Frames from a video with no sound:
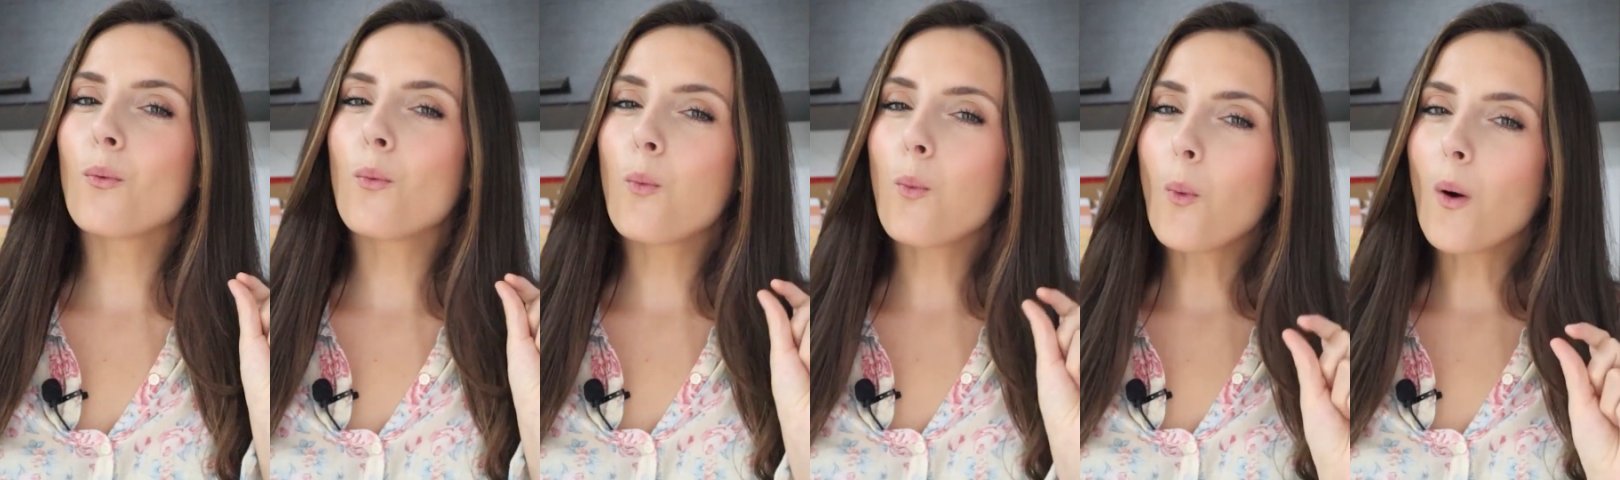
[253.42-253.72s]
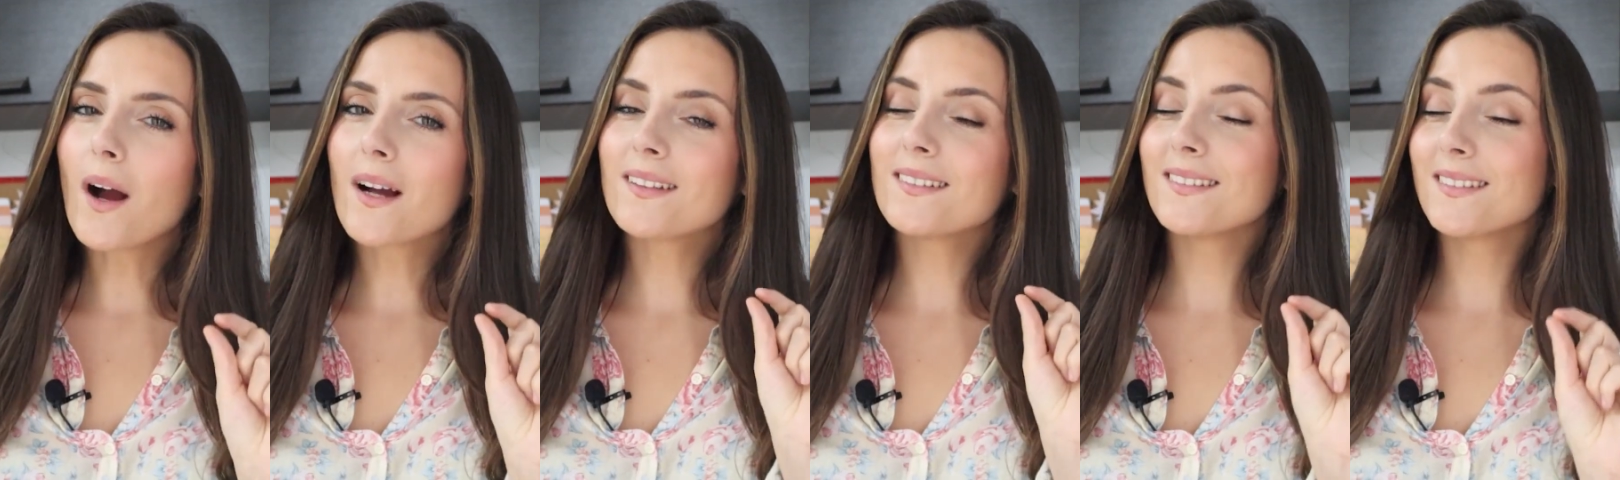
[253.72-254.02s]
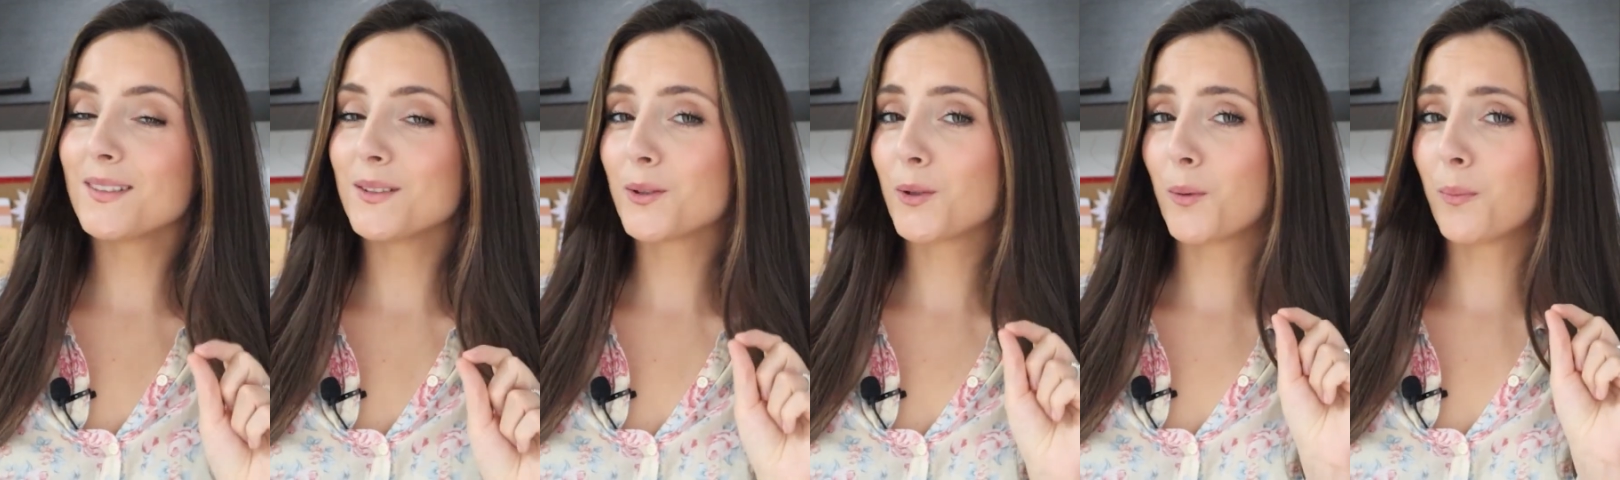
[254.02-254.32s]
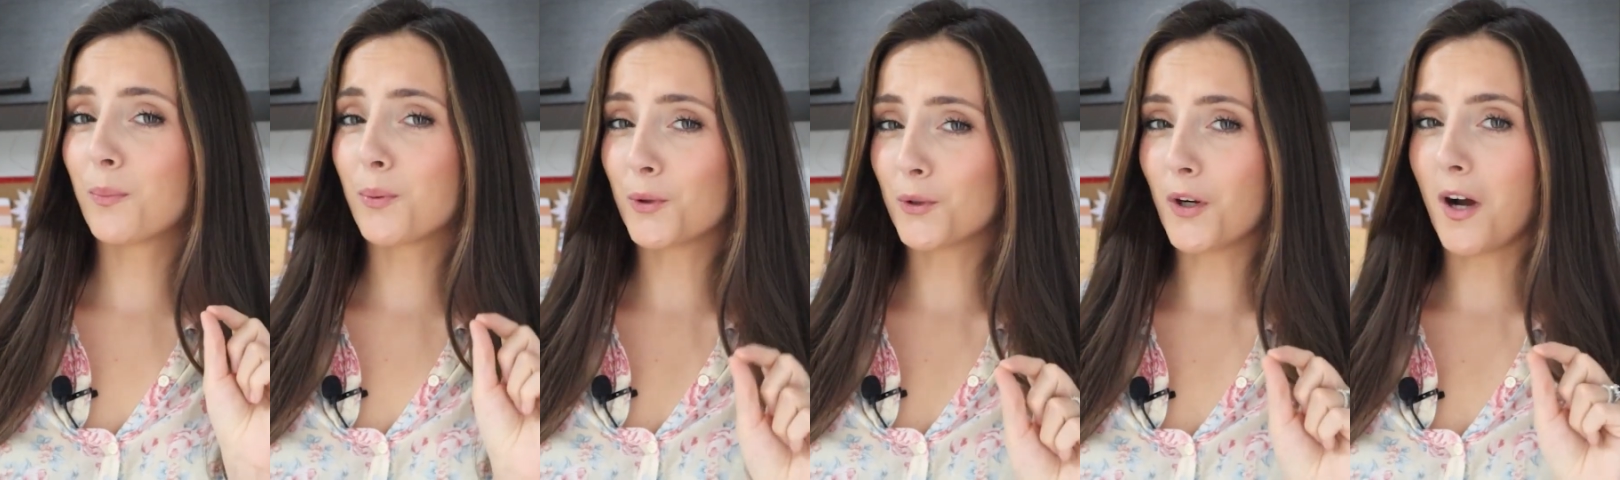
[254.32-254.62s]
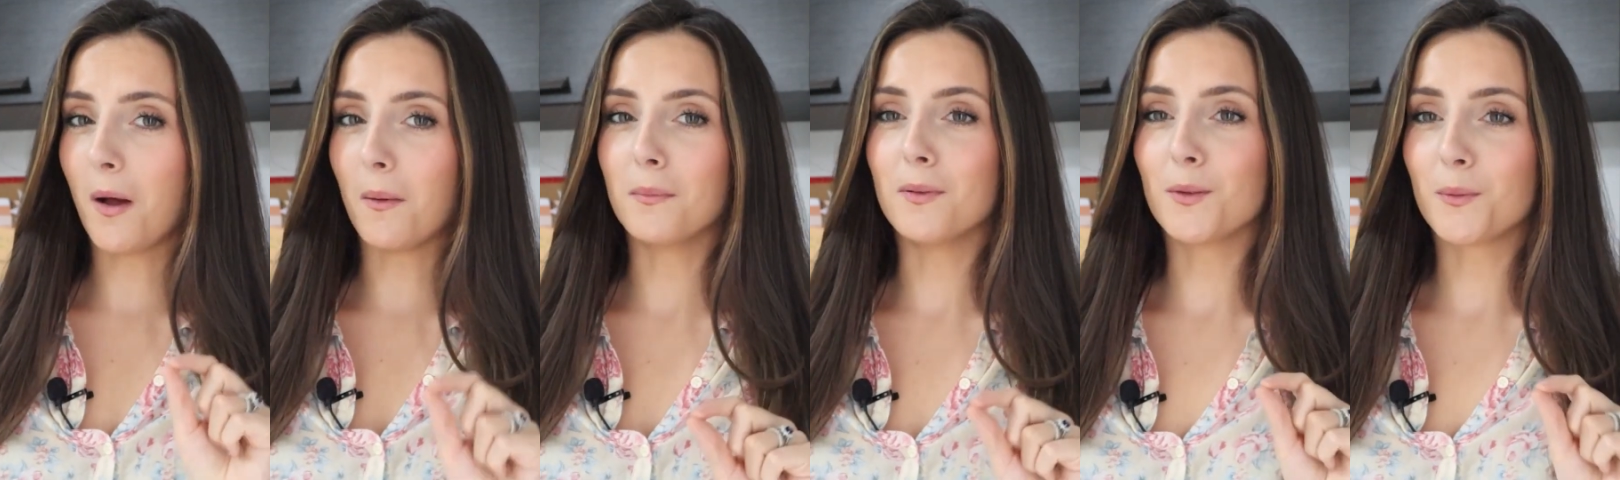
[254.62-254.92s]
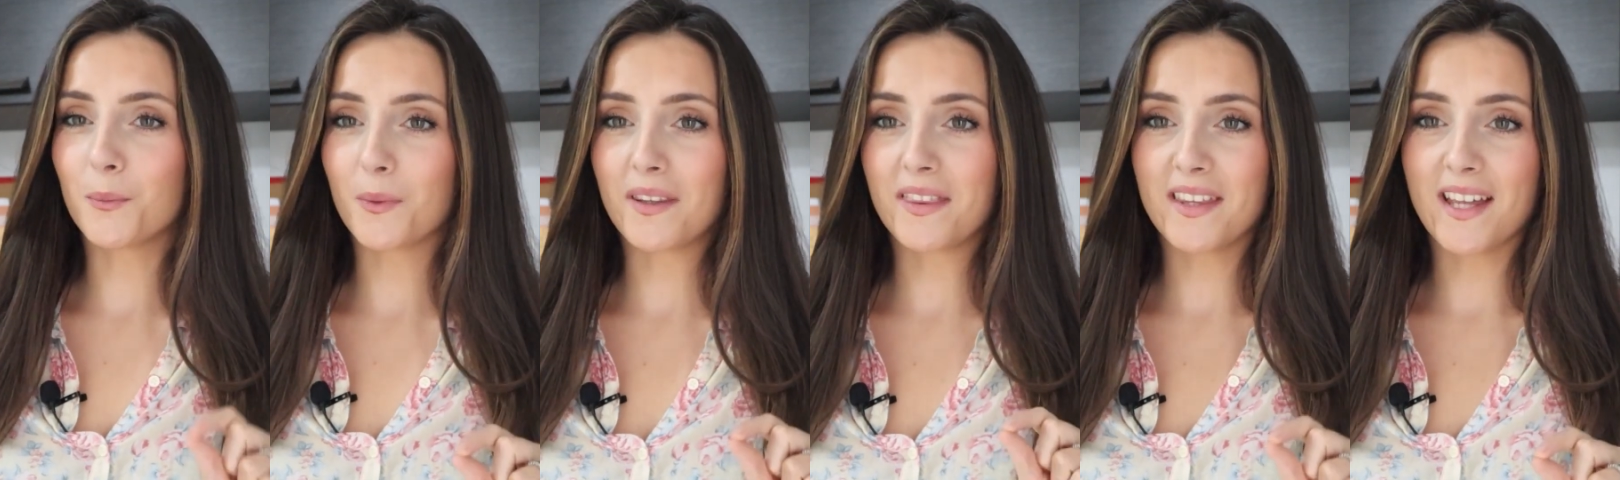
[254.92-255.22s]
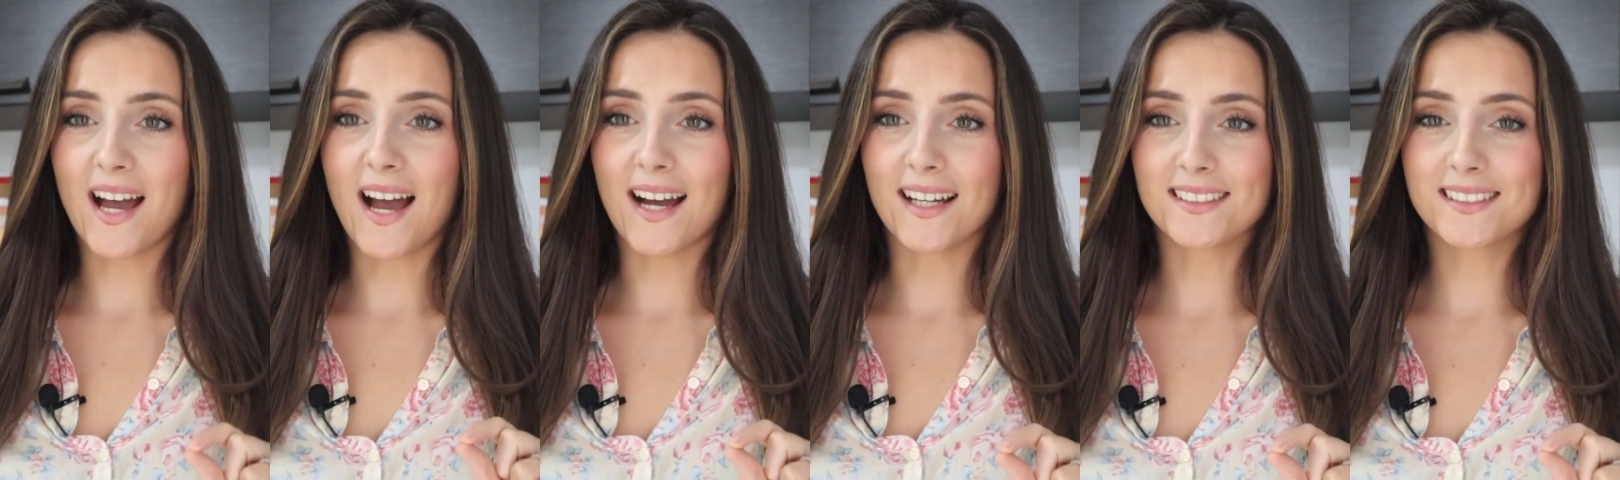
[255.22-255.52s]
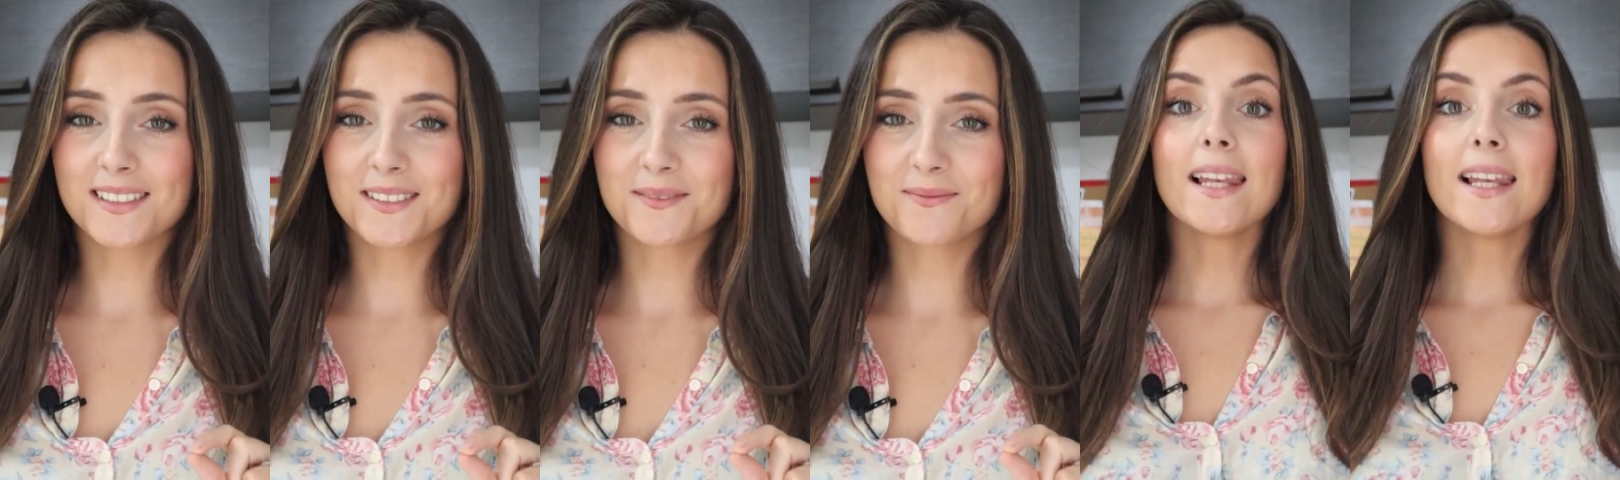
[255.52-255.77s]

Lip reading: one little problem with that.